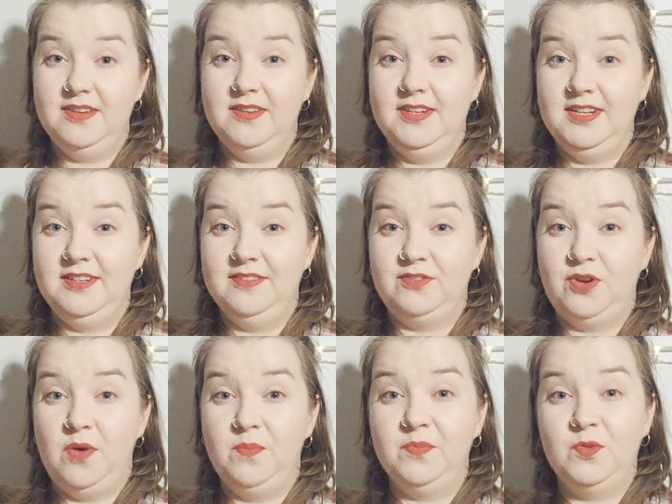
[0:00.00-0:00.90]
knit
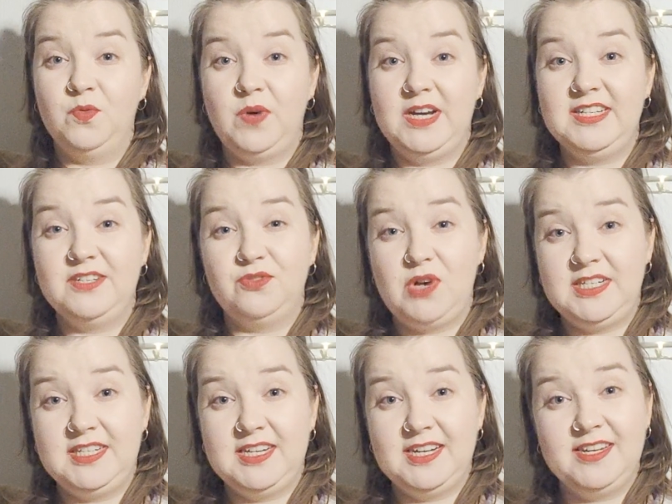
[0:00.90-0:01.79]
from quite
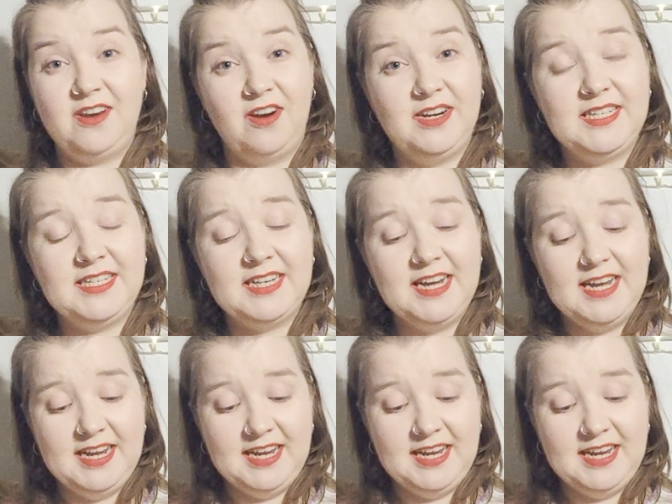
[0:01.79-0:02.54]
rustic yarns,